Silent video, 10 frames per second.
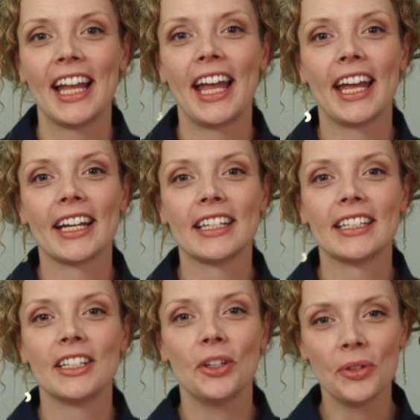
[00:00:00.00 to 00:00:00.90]

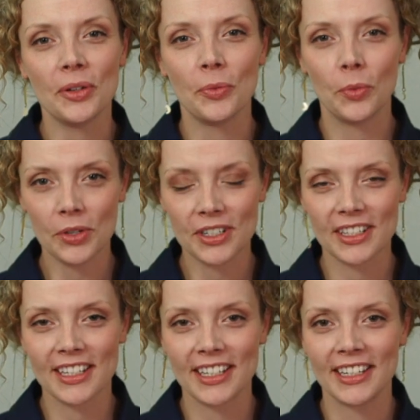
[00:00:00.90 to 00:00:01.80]
and Yoda
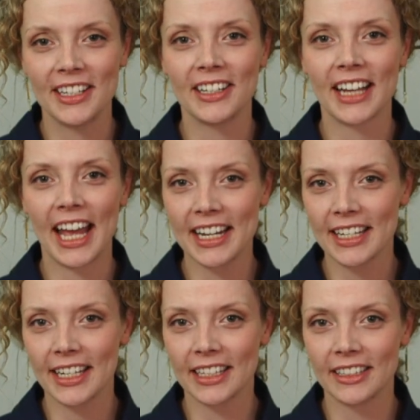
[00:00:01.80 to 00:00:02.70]
warns young
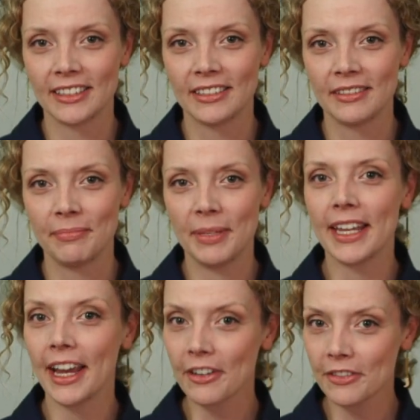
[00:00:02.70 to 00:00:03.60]
Anakin, be
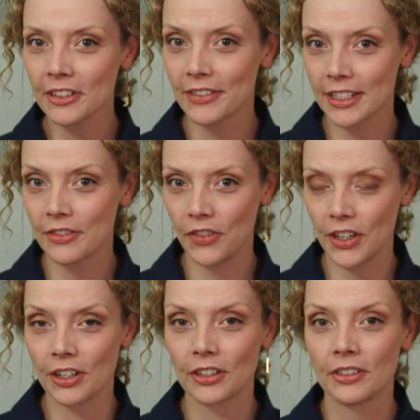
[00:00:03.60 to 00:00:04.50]
careful of his
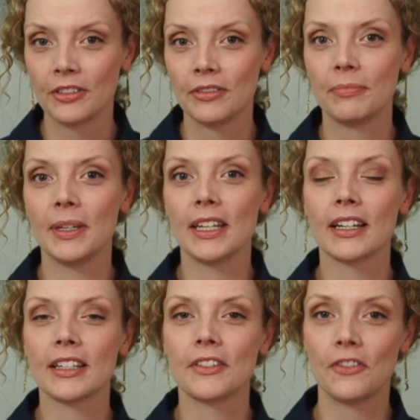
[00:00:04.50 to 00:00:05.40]
fear,
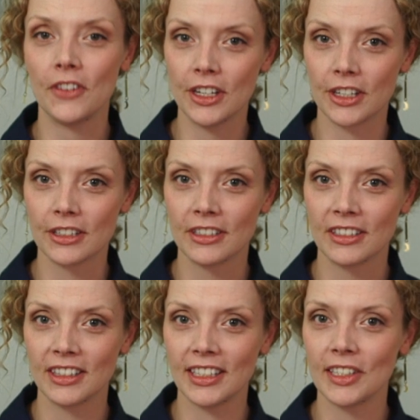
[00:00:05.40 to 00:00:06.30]
because fear
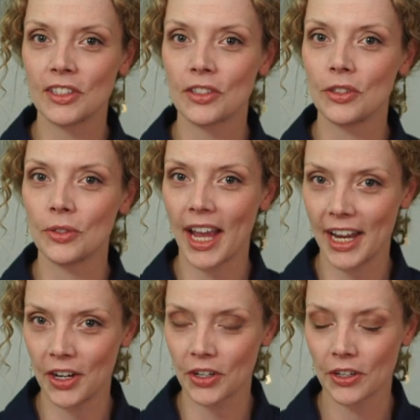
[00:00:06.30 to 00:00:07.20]
leads to
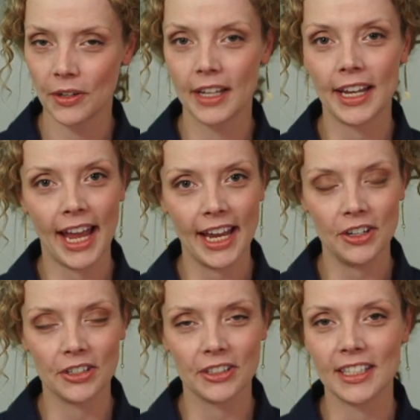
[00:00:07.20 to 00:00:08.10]
anger, and
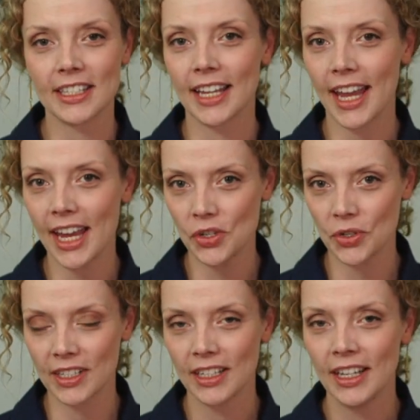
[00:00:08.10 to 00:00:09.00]
anger leads to
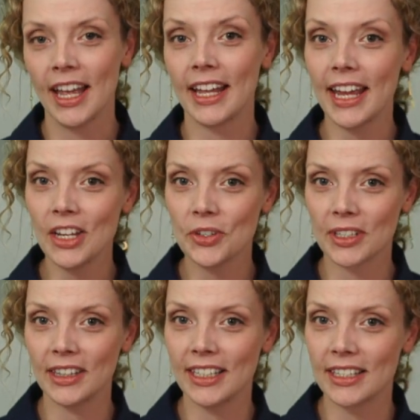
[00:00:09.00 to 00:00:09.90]
hatred, and
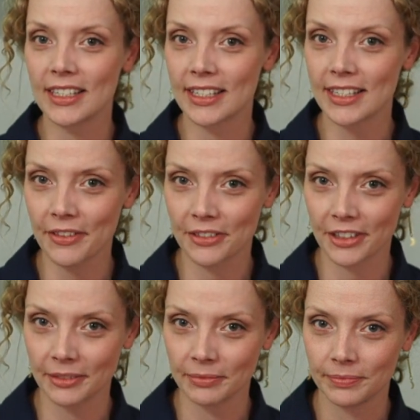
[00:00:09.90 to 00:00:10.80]
hatred leads to suffering.